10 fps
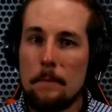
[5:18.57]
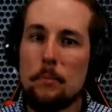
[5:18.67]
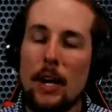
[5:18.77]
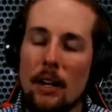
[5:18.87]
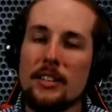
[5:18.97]

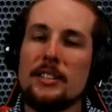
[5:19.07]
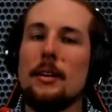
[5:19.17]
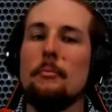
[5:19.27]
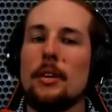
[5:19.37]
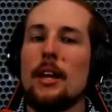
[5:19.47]
But on
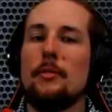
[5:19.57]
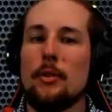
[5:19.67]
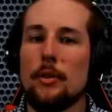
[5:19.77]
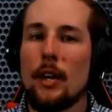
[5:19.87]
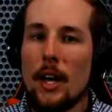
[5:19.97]
some
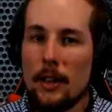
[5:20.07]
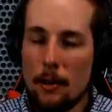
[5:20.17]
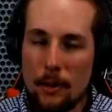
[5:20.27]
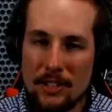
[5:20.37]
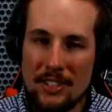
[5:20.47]
level,
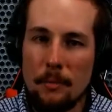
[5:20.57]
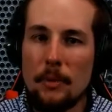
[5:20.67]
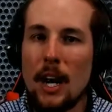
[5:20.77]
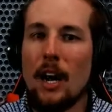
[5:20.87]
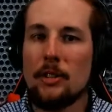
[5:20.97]
there is some
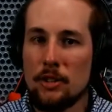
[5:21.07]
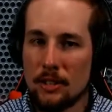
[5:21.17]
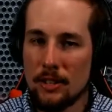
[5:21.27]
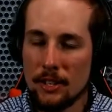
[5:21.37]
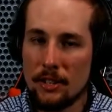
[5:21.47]

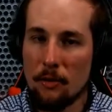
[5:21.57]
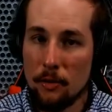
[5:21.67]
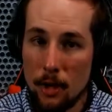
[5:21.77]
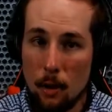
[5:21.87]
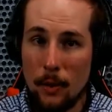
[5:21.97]
consciousness of
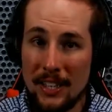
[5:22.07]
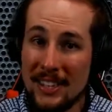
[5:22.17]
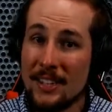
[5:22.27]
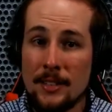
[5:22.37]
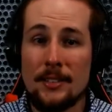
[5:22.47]
knowing
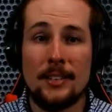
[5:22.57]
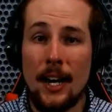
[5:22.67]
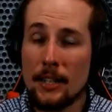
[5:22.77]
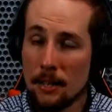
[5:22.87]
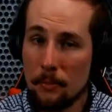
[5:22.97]
that this is
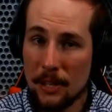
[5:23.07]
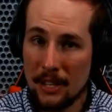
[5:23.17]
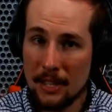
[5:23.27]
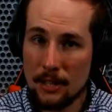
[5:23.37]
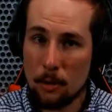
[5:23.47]
not something
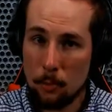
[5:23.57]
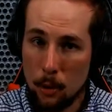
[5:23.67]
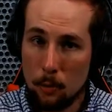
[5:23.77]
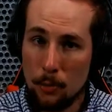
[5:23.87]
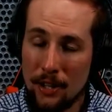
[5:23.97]
that is
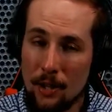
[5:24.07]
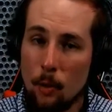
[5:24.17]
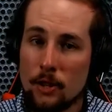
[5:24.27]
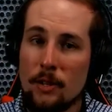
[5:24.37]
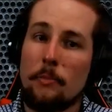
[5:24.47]
appropriate
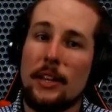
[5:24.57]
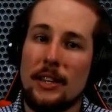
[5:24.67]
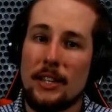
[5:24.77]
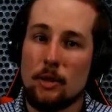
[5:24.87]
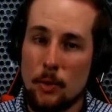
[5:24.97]
or something
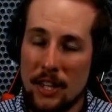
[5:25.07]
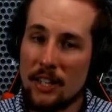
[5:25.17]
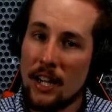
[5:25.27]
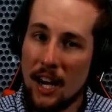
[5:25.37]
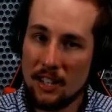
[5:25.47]
that is within
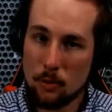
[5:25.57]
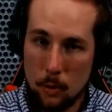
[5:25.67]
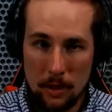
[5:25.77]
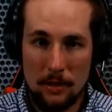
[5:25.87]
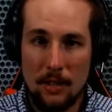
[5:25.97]
God's
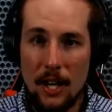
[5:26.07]
will.